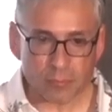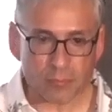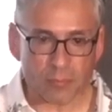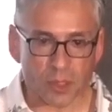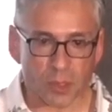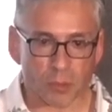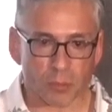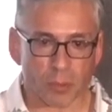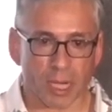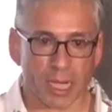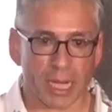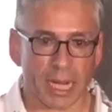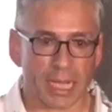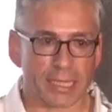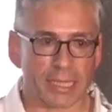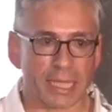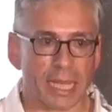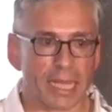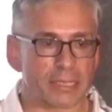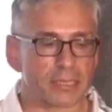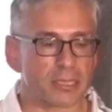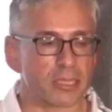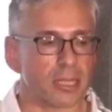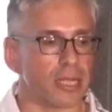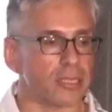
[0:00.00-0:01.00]
right? And
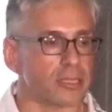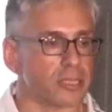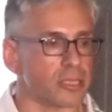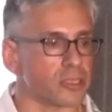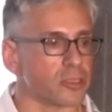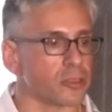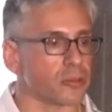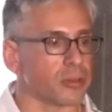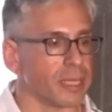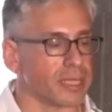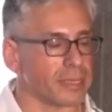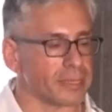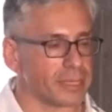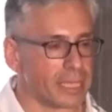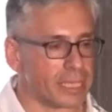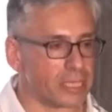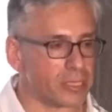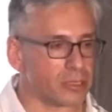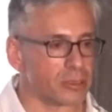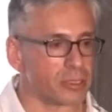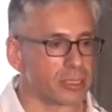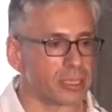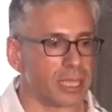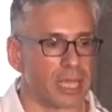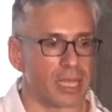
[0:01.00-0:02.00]
that's not just
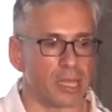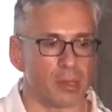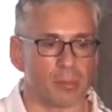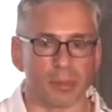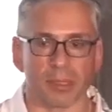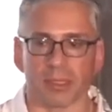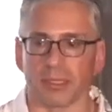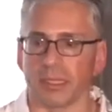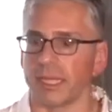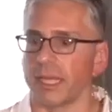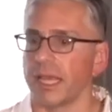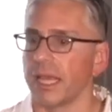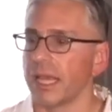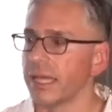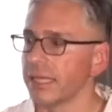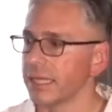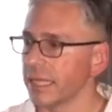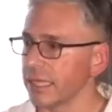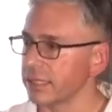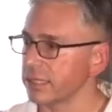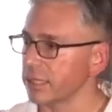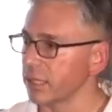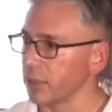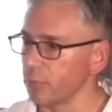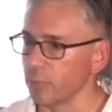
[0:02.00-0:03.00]
transactional scalability,
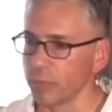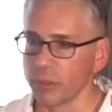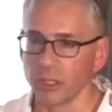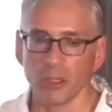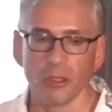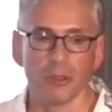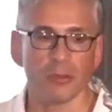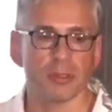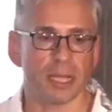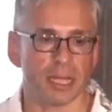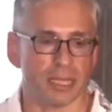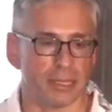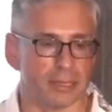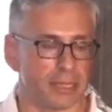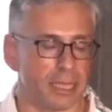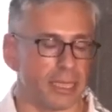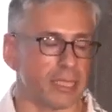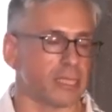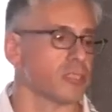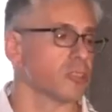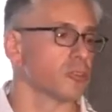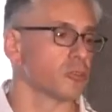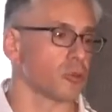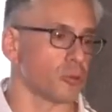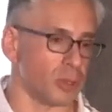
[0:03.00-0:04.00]
that's compute and
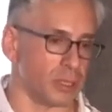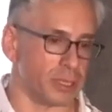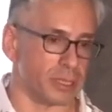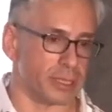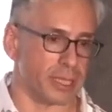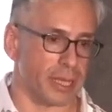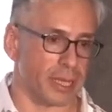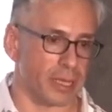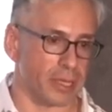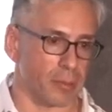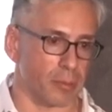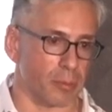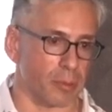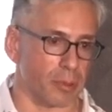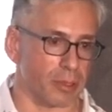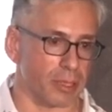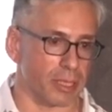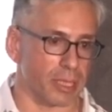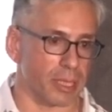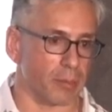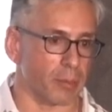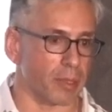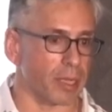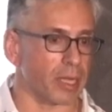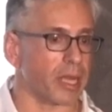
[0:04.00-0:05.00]
data storage scalability.
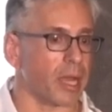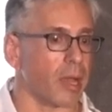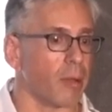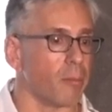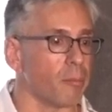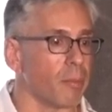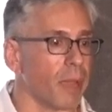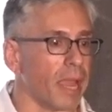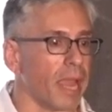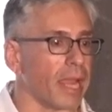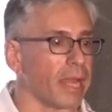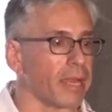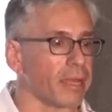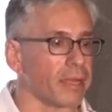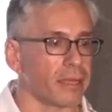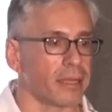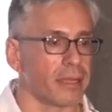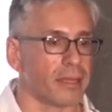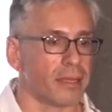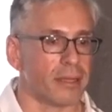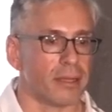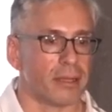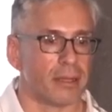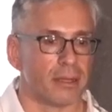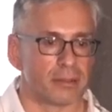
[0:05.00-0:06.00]
And I'm going to come back
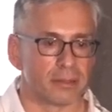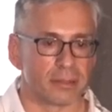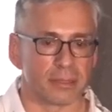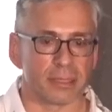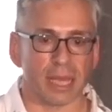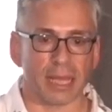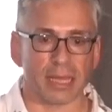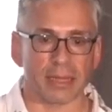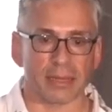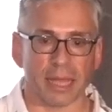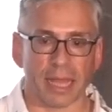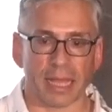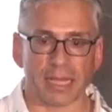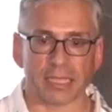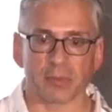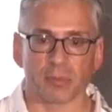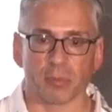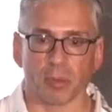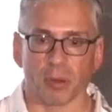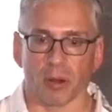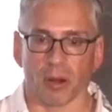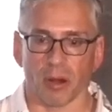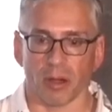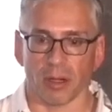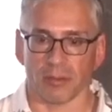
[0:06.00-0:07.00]
to that last
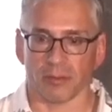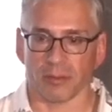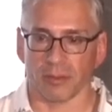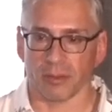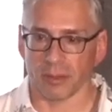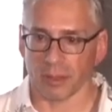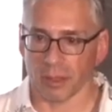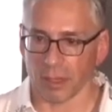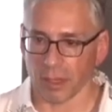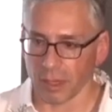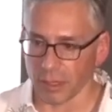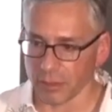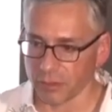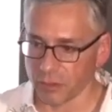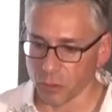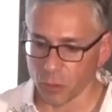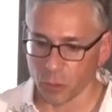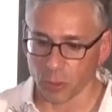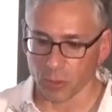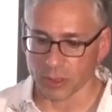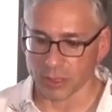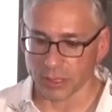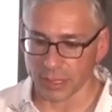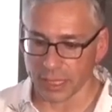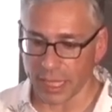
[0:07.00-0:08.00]
part uh,
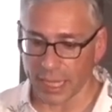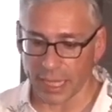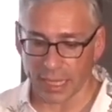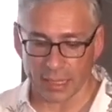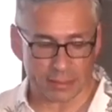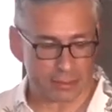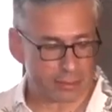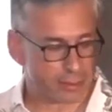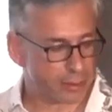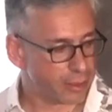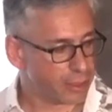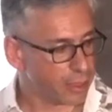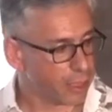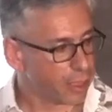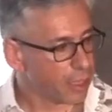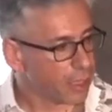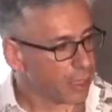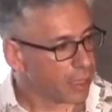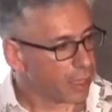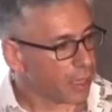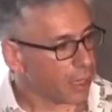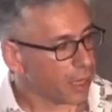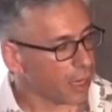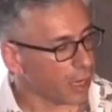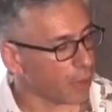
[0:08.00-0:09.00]
towards the end.
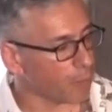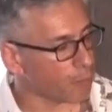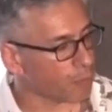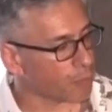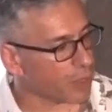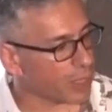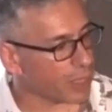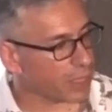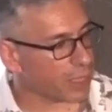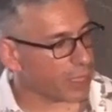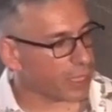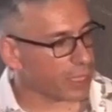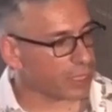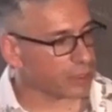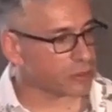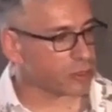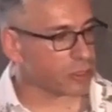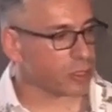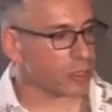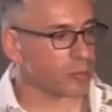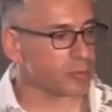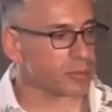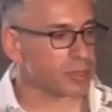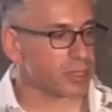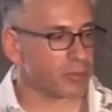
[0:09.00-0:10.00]
Um, in
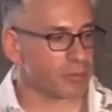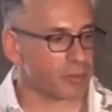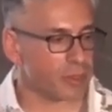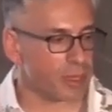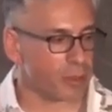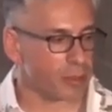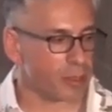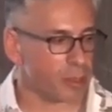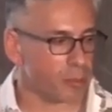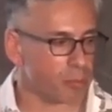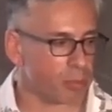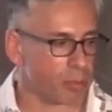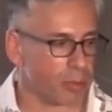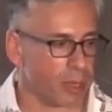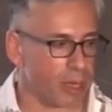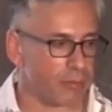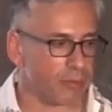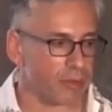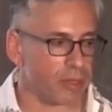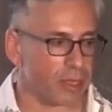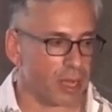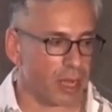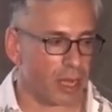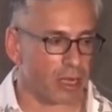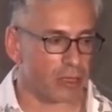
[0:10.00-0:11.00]
terms of the, the
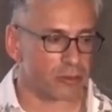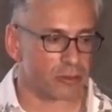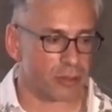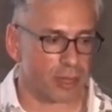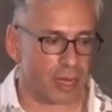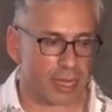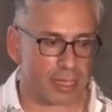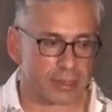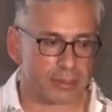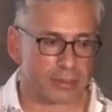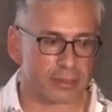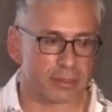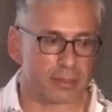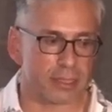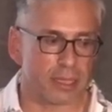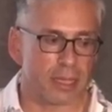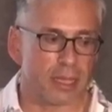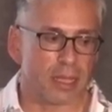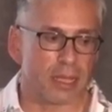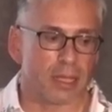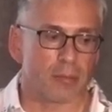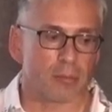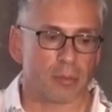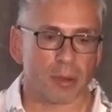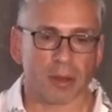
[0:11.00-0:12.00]
private contract,
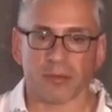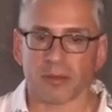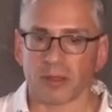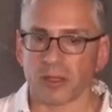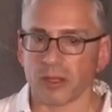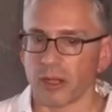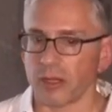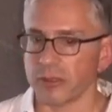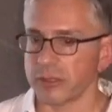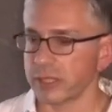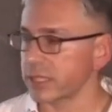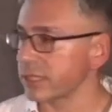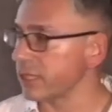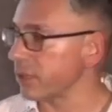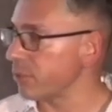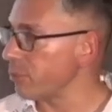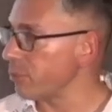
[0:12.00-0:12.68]
private contracts and